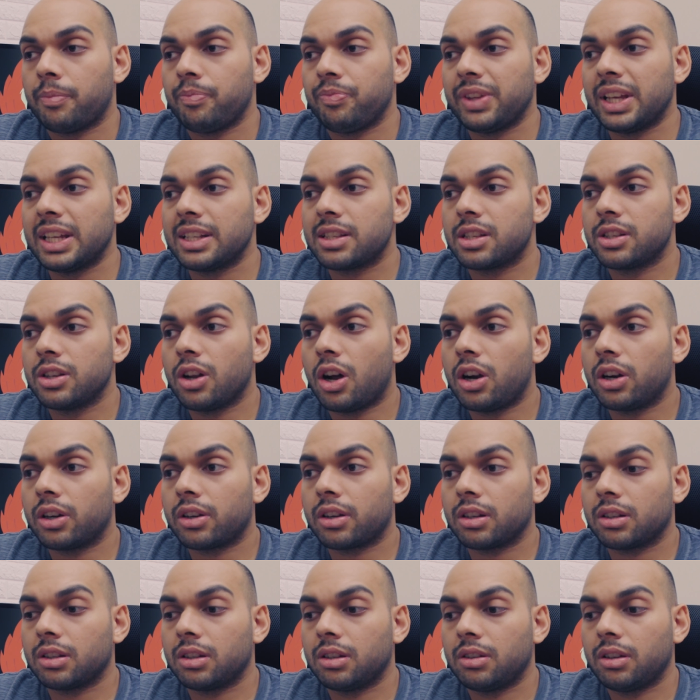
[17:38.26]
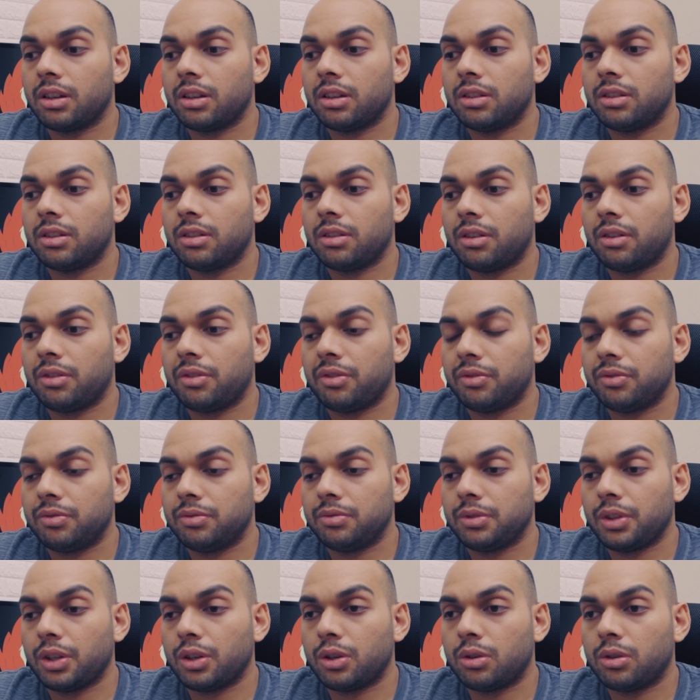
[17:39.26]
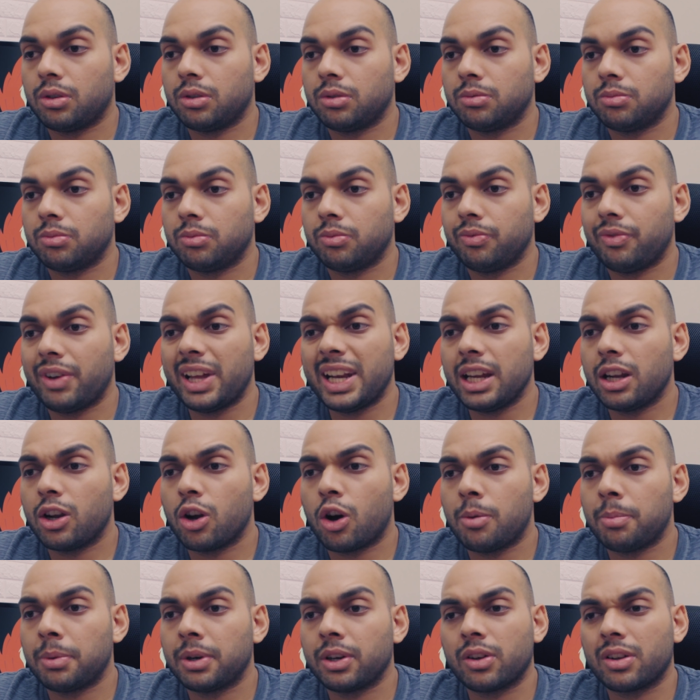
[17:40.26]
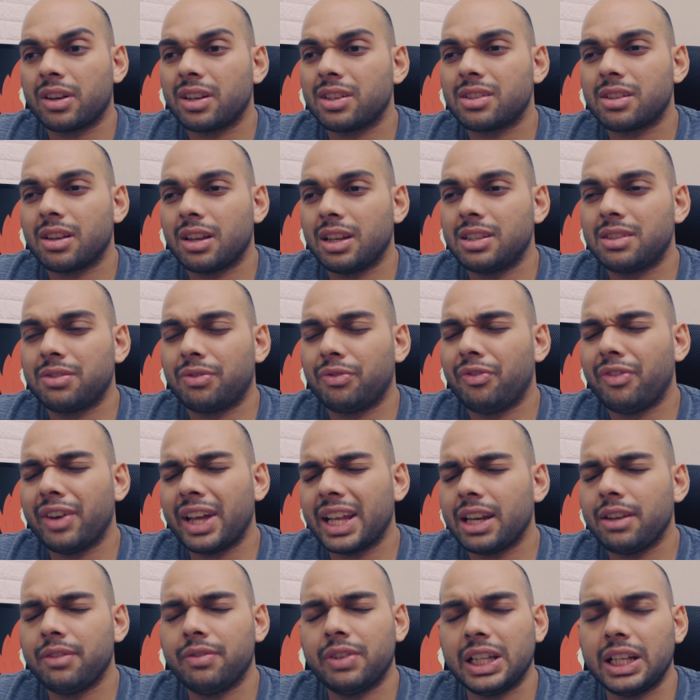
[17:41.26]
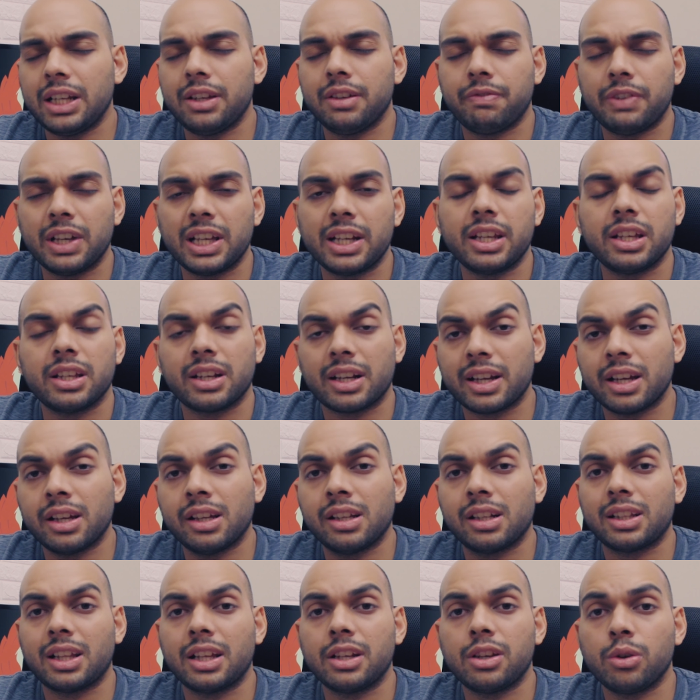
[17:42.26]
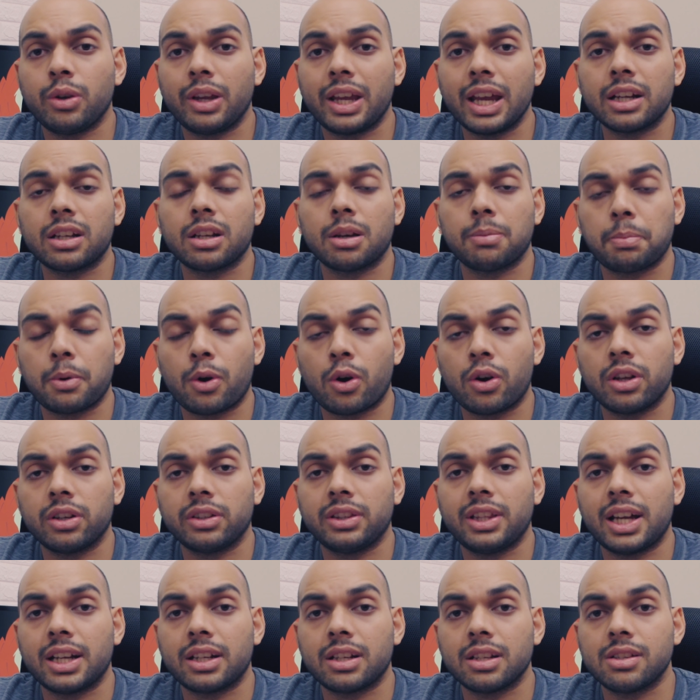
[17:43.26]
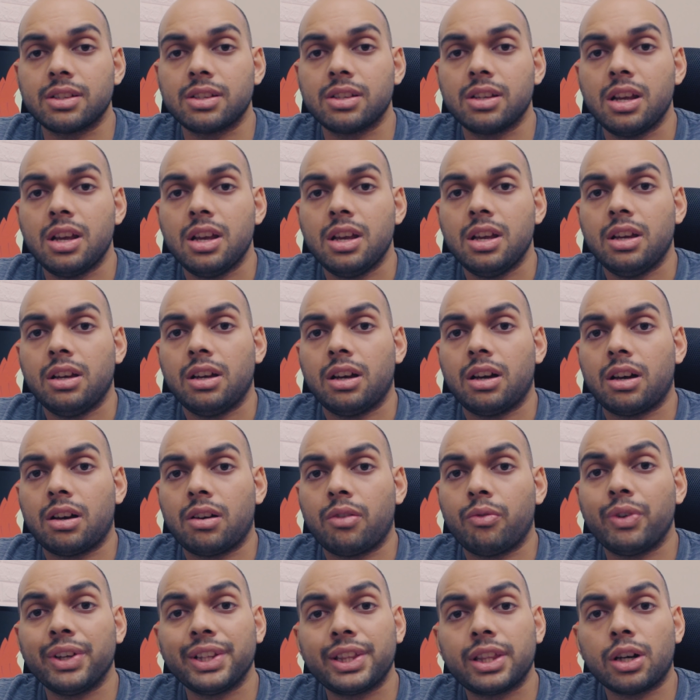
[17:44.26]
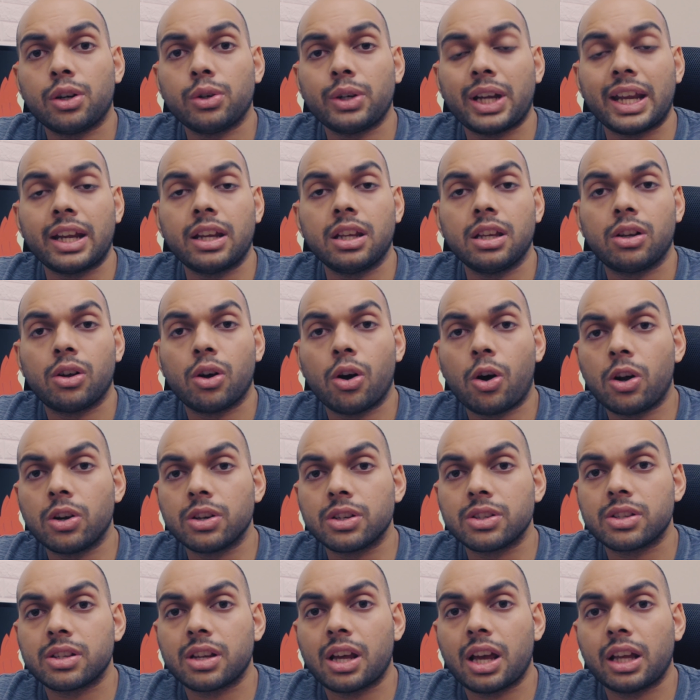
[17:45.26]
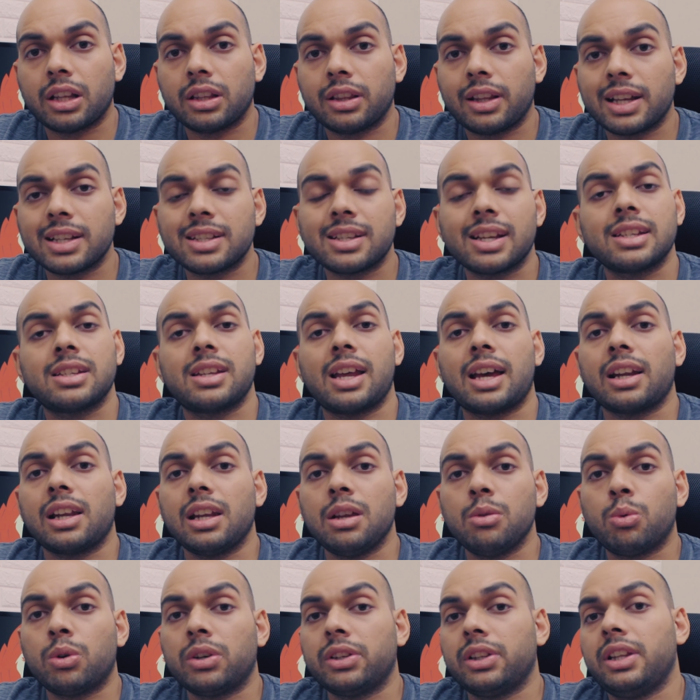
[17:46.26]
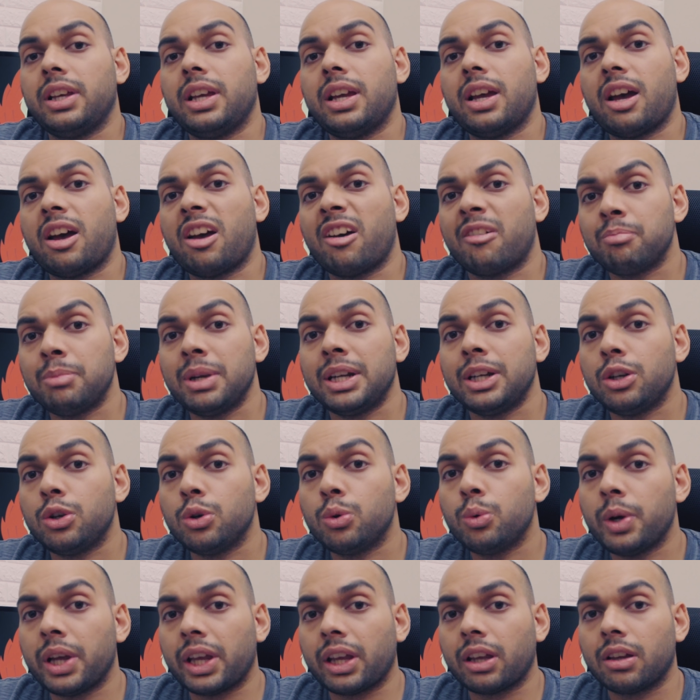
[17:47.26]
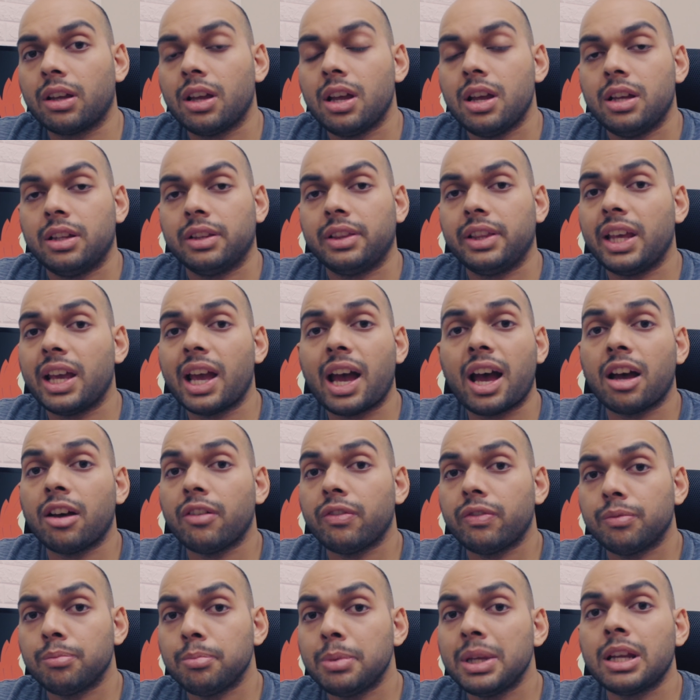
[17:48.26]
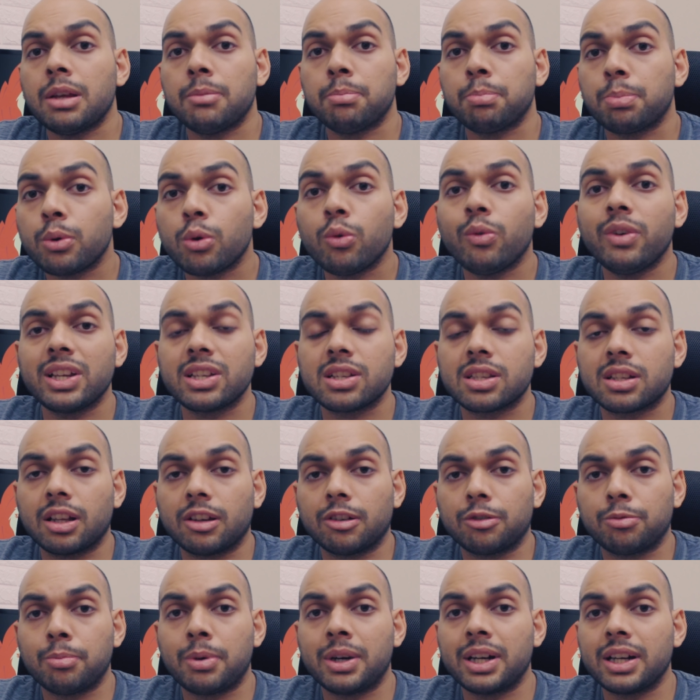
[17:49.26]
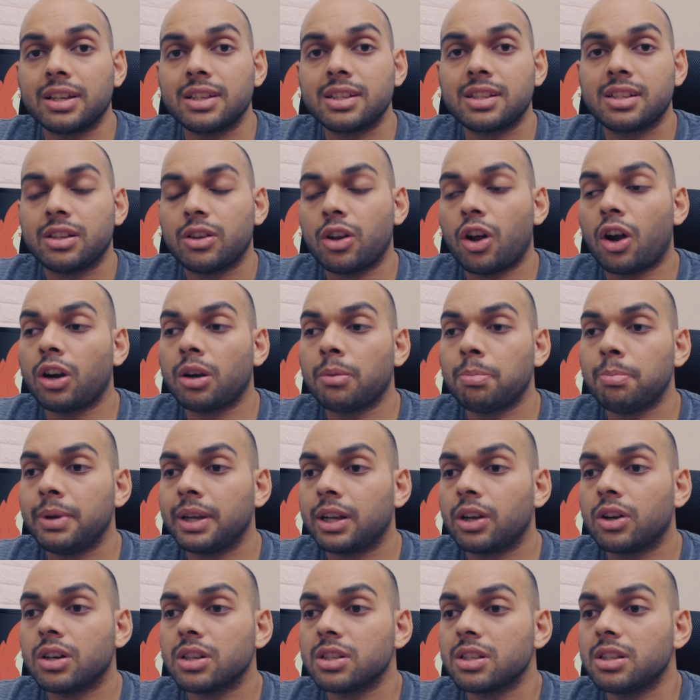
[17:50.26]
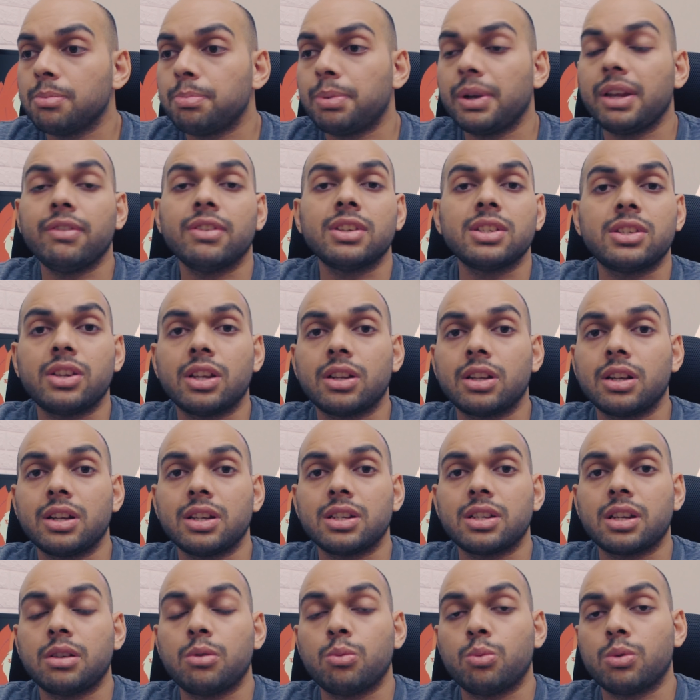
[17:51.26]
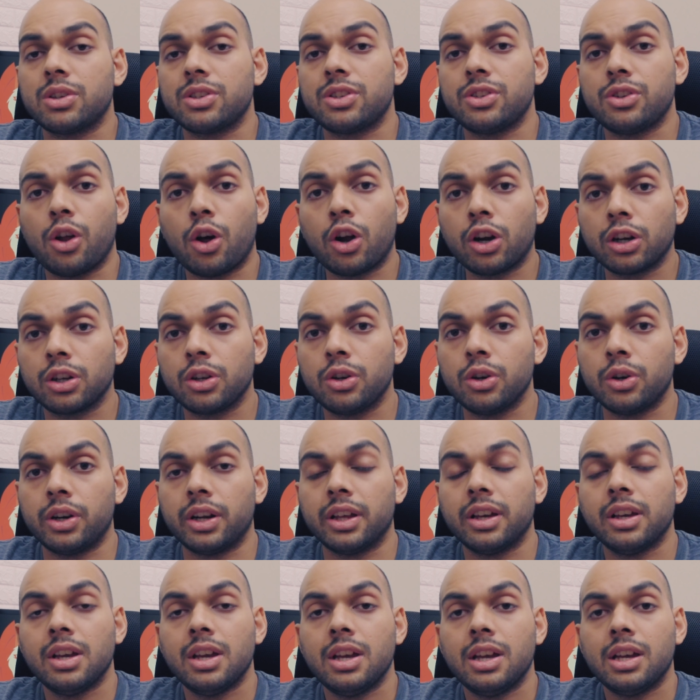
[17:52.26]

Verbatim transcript: It's not you know, very common, or it's very, very, very rare that you get a product that is without any cons, and that's exactly what they have been doing. They have been improving stuff, but it's not because the previous generation was not good.